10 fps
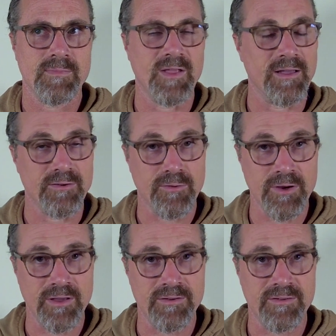9
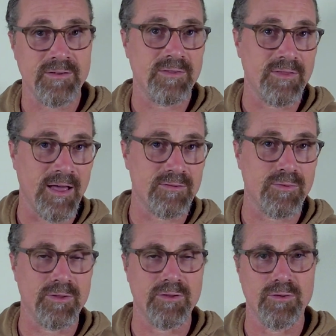degrees, that's
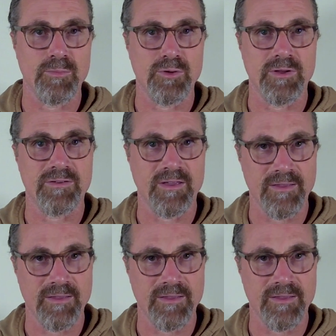where the new moon is,